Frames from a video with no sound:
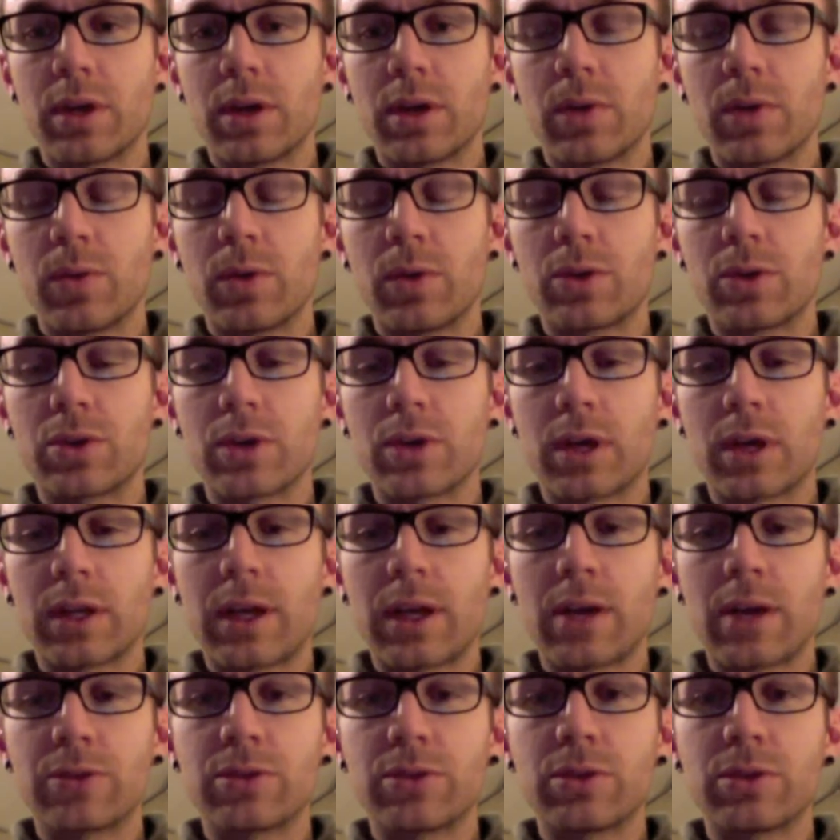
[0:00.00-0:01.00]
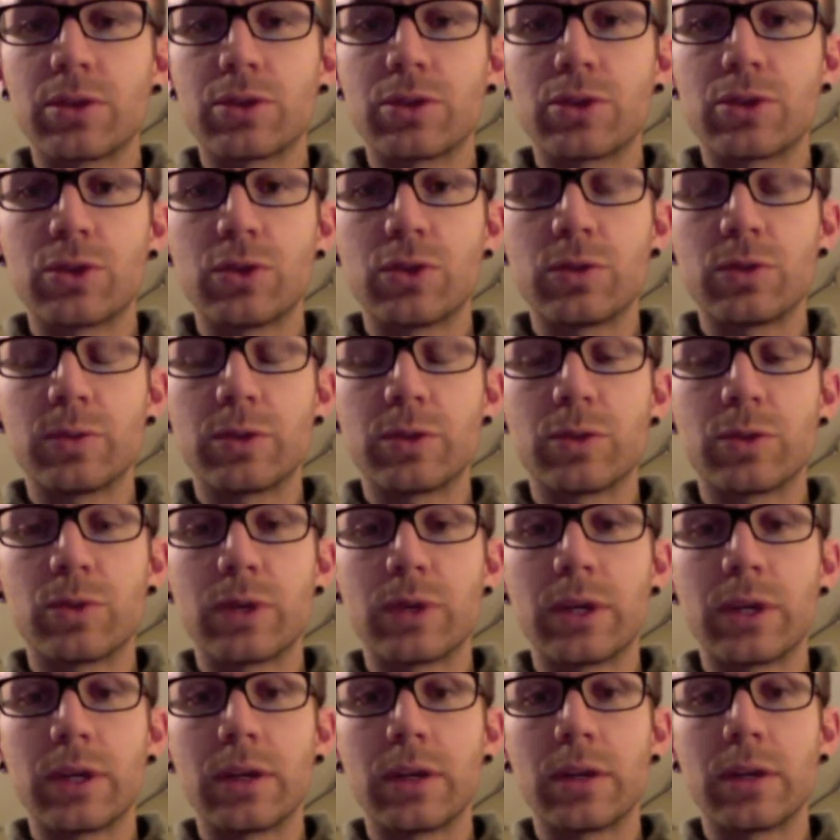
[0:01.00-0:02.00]
which allows you to choose
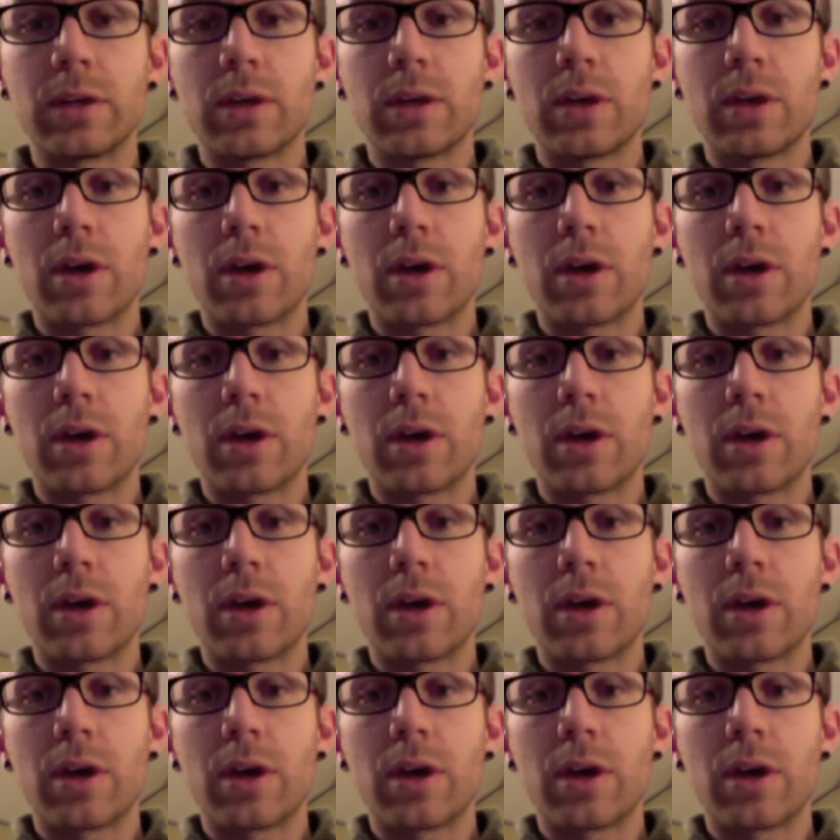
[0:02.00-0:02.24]
between